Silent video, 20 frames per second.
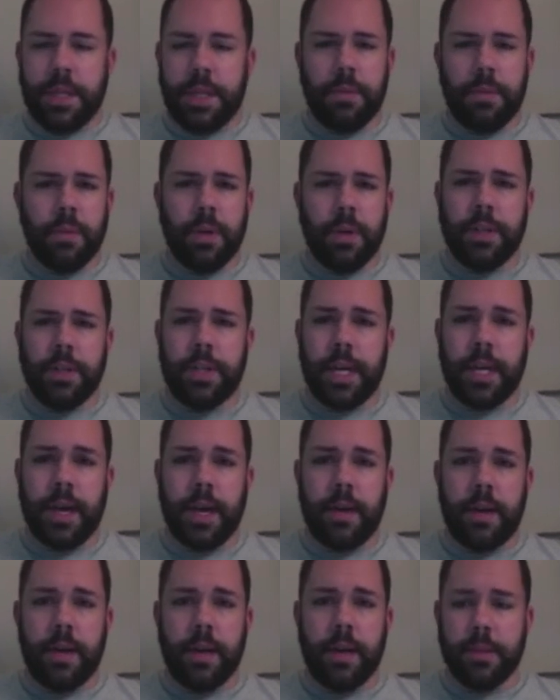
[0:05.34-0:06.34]
we're going to check
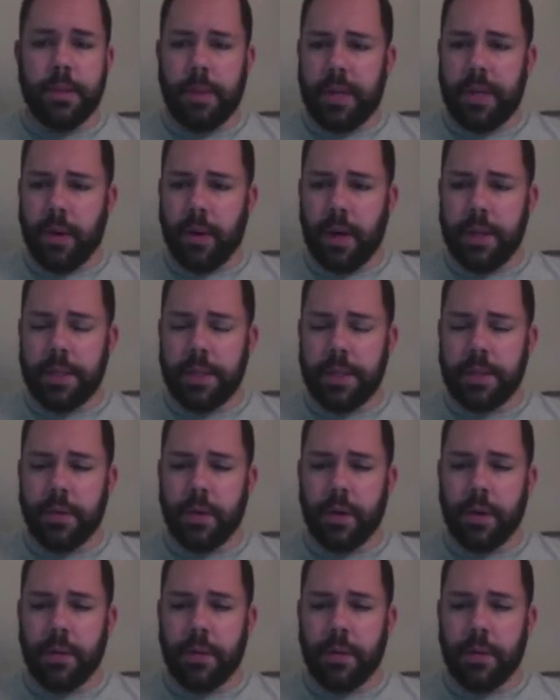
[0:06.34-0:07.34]
out here is my credit
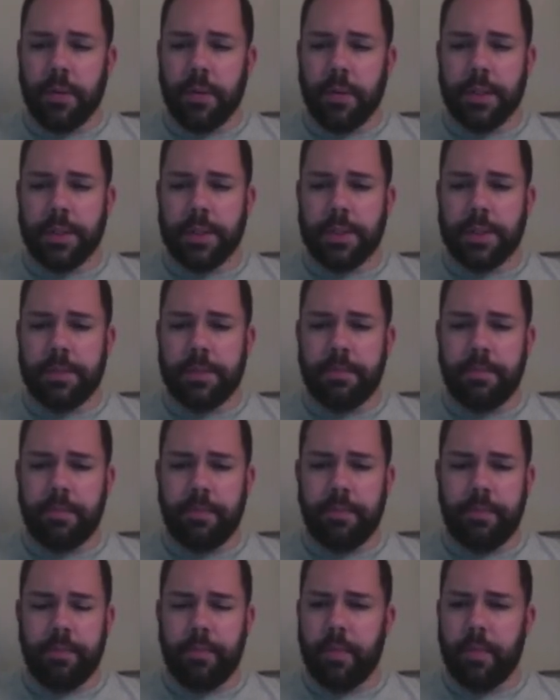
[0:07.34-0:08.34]
score because
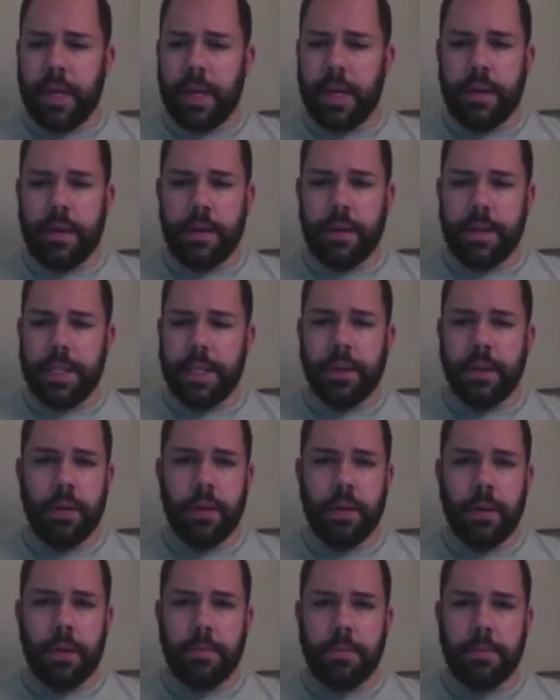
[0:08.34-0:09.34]
it did
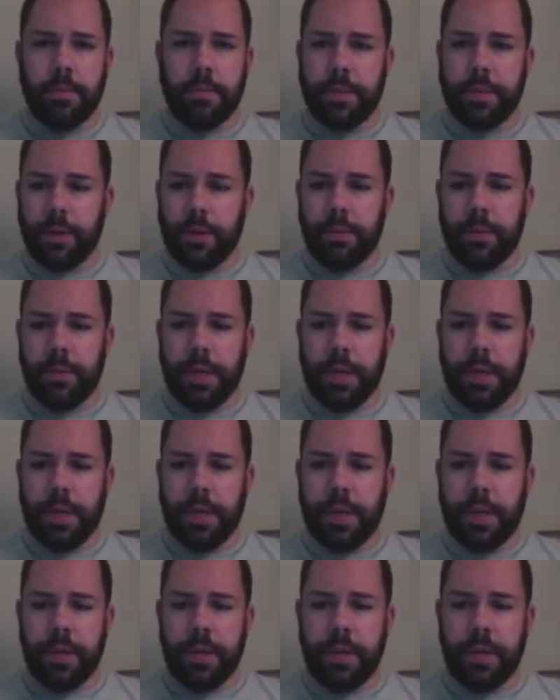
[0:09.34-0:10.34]
go up just a little bit.
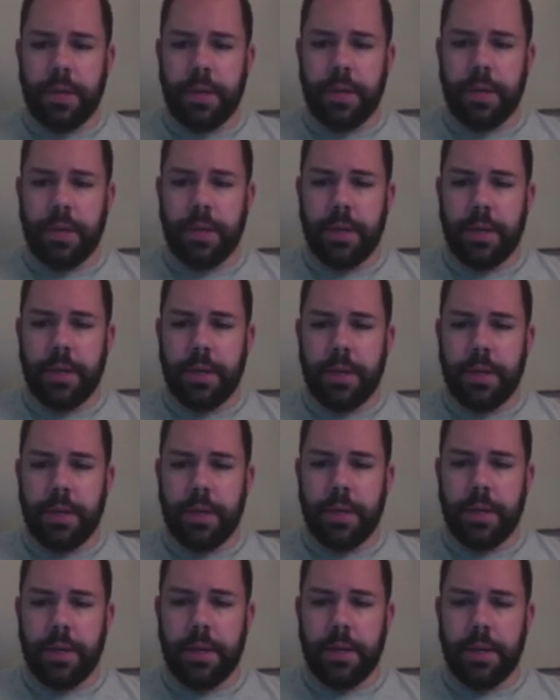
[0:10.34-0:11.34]

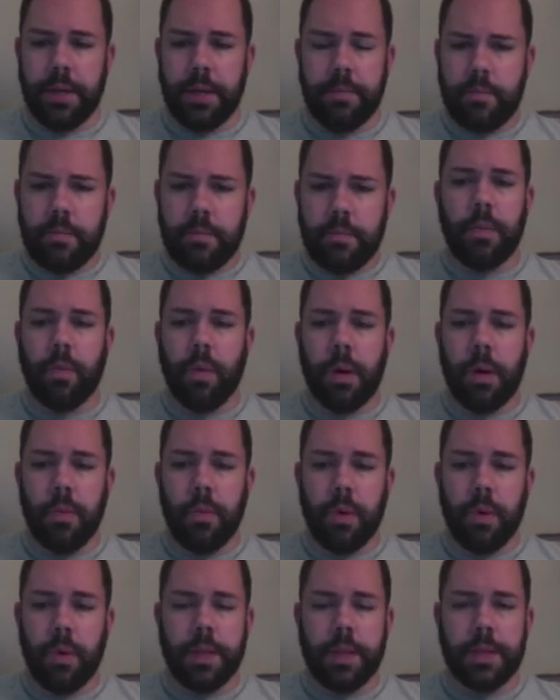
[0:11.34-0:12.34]
I think it went up 1
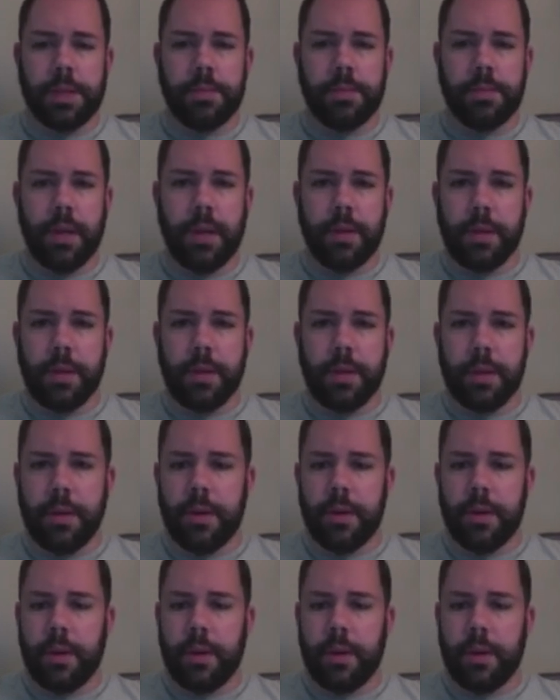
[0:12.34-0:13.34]
point this month.
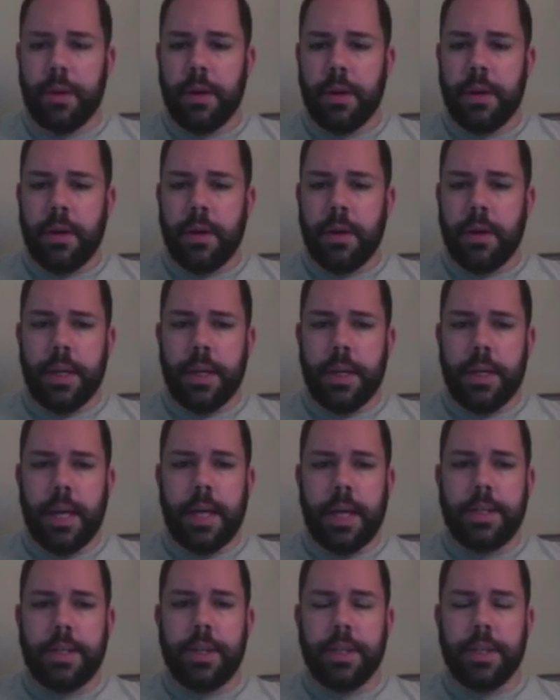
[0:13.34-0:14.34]
And
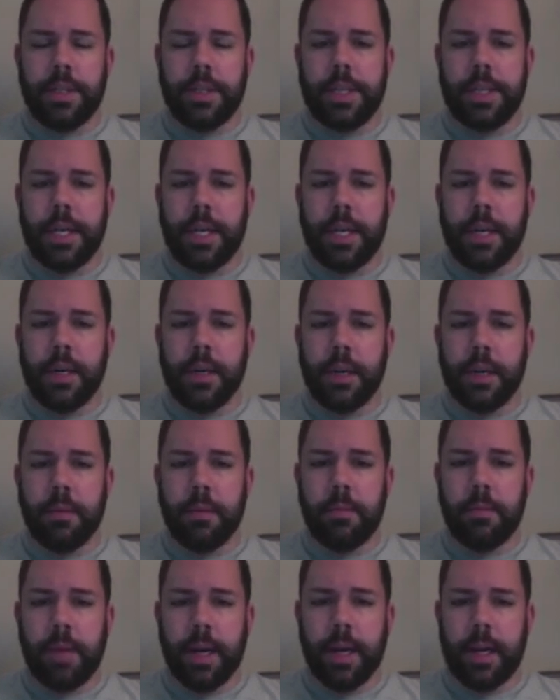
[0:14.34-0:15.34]
as you can see here,
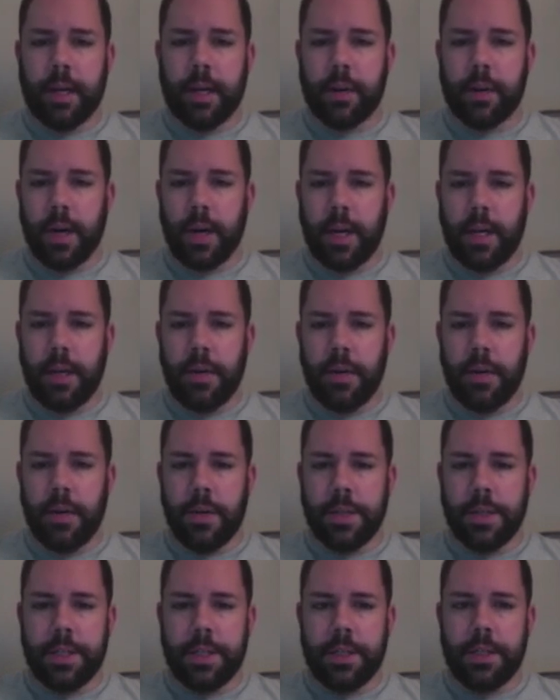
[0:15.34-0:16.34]
my credit
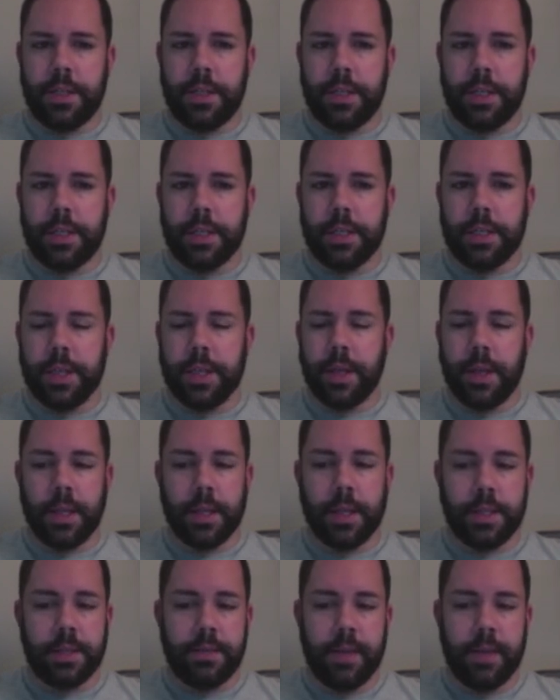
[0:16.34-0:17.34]
usage is the thing
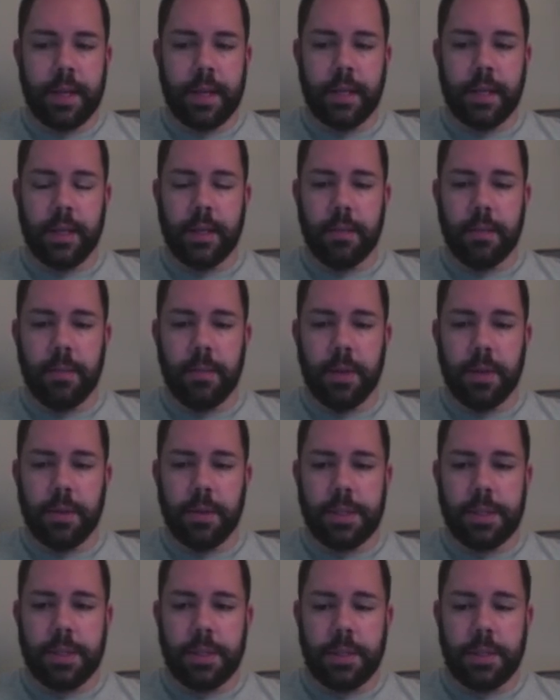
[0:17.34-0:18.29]
that's affecting it the most.